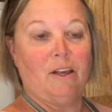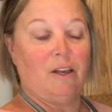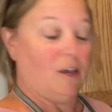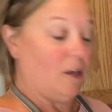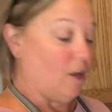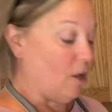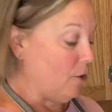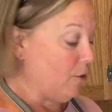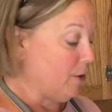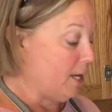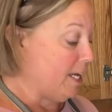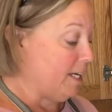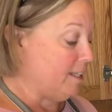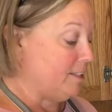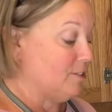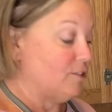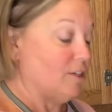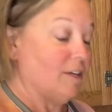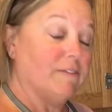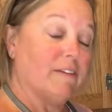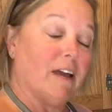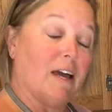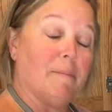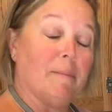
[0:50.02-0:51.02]
Okay, so
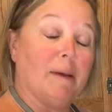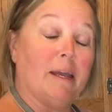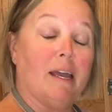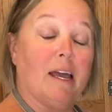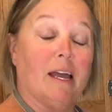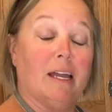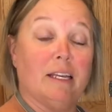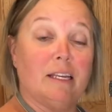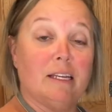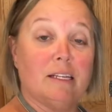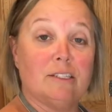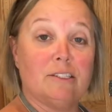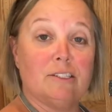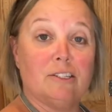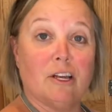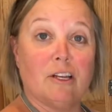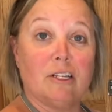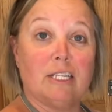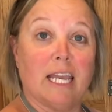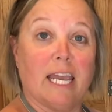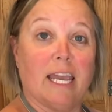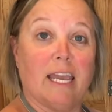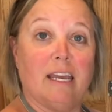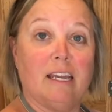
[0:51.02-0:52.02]
I've got my onion
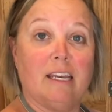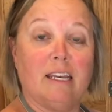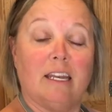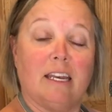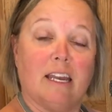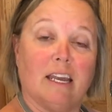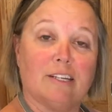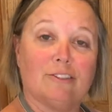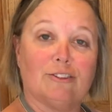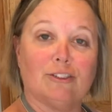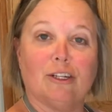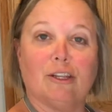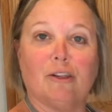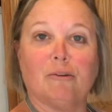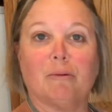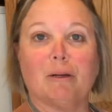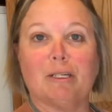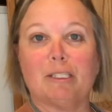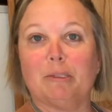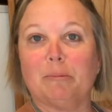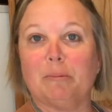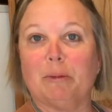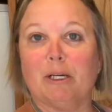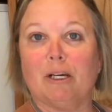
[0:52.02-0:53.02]
sauteed, and actually the
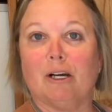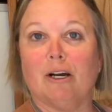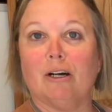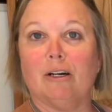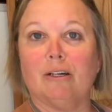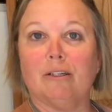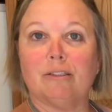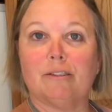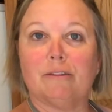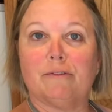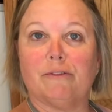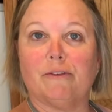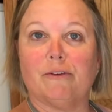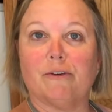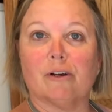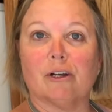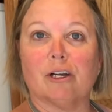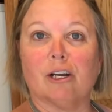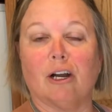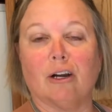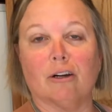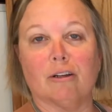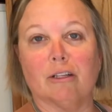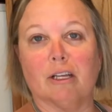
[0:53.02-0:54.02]
recipe calls for
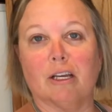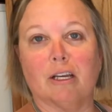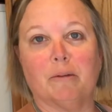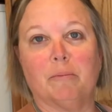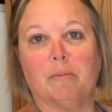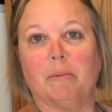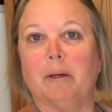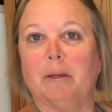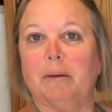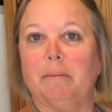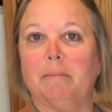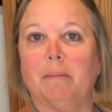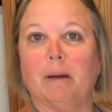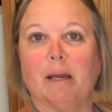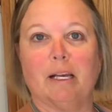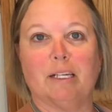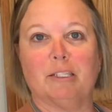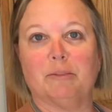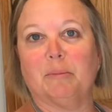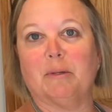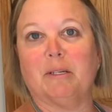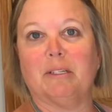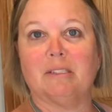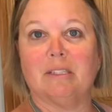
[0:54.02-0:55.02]
garlic, but my
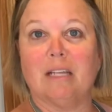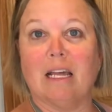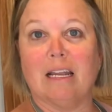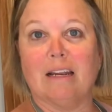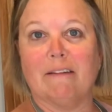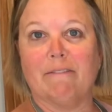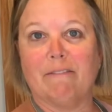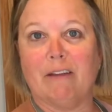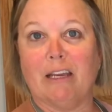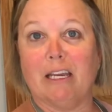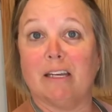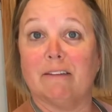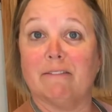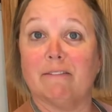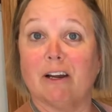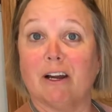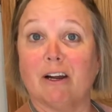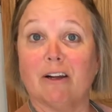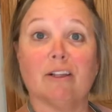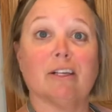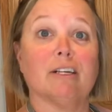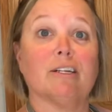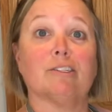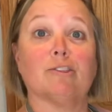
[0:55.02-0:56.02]
husband is not a fan of
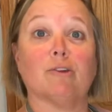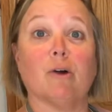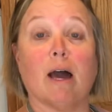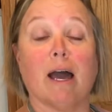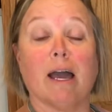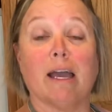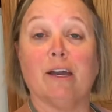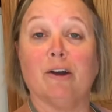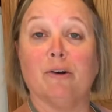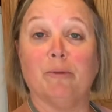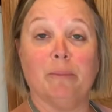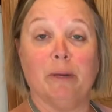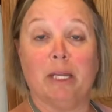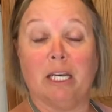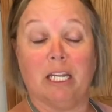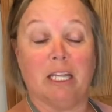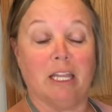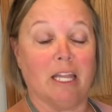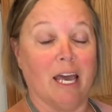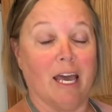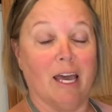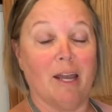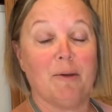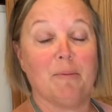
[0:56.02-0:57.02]
garlic, so I omitted
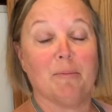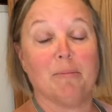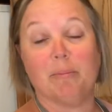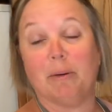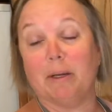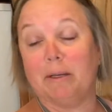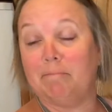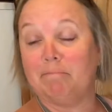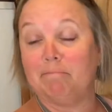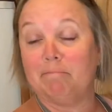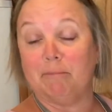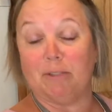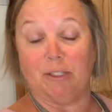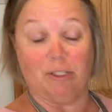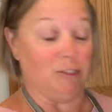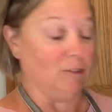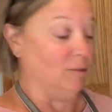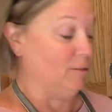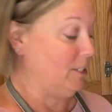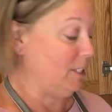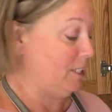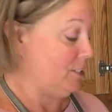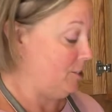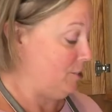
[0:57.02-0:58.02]
that, but you
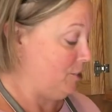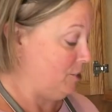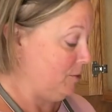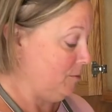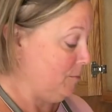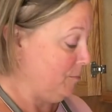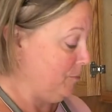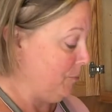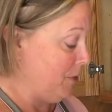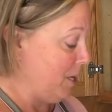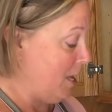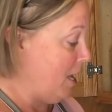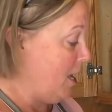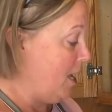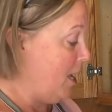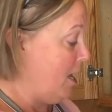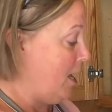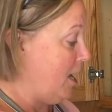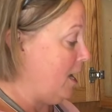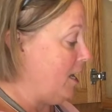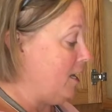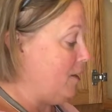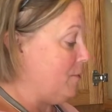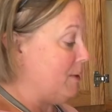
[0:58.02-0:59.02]
don't need to.
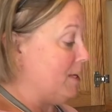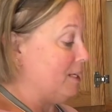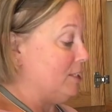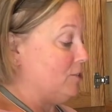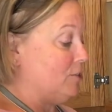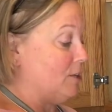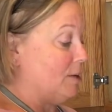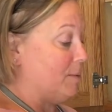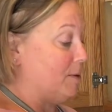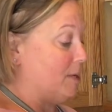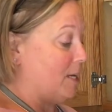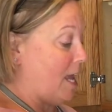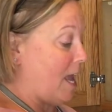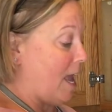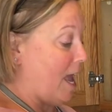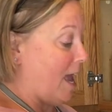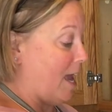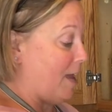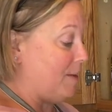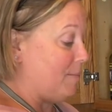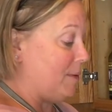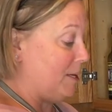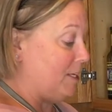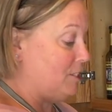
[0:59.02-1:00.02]
Anyway, so I'm going to
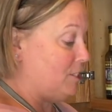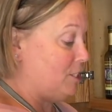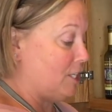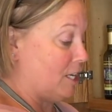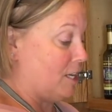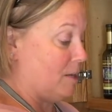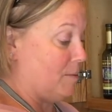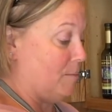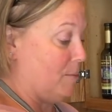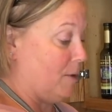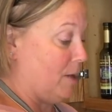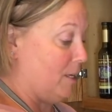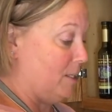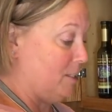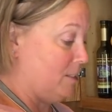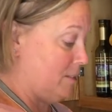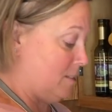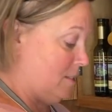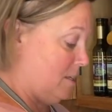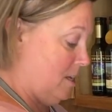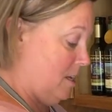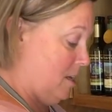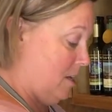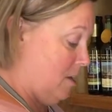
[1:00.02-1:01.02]
add my chicken breasts
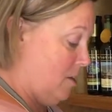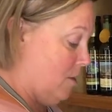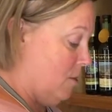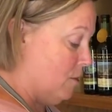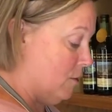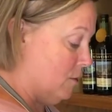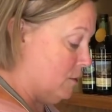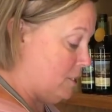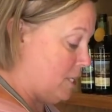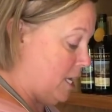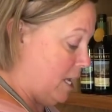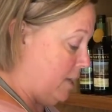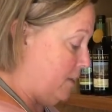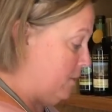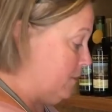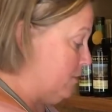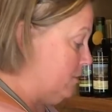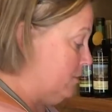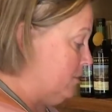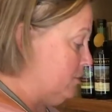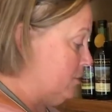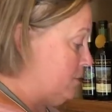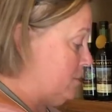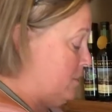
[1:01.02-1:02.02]
or
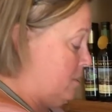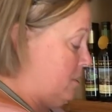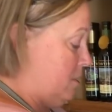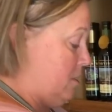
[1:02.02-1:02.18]
tenders